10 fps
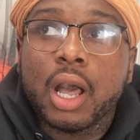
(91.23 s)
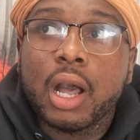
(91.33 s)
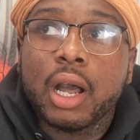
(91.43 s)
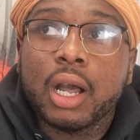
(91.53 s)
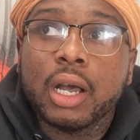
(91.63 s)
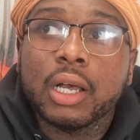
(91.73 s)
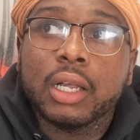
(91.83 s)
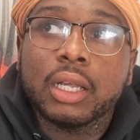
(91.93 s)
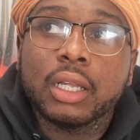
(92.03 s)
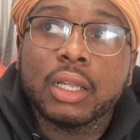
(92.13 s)

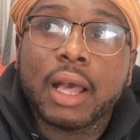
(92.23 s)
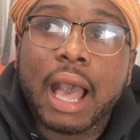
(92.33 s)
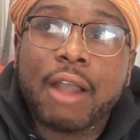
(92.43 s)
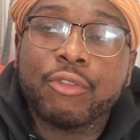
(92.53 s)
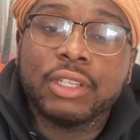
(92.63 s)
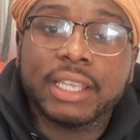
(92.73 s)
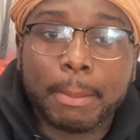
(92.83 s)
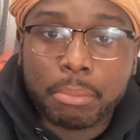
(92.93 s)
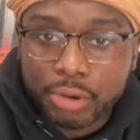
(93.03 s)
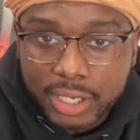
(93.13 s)
I really
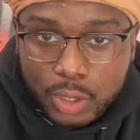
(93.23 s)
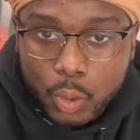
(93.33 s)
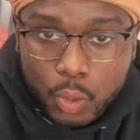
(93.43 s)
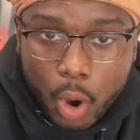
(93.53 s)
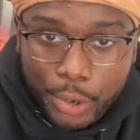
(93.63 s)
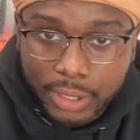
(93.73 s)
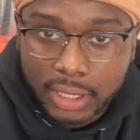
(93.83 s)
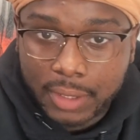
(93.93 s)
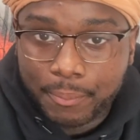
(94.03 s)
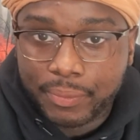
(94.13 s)
embraced
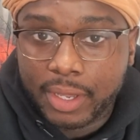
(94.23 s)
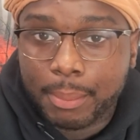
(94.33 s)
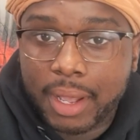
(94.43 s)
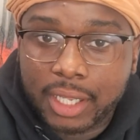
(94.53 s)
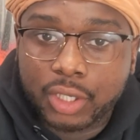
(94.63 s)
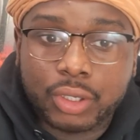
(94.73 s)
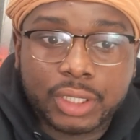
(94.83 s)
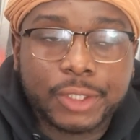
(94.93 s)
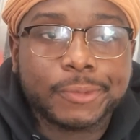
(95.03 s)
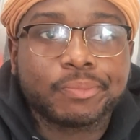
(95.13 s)
wholeheartedly in my
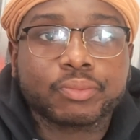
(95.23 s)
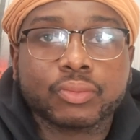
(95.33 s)
adulthood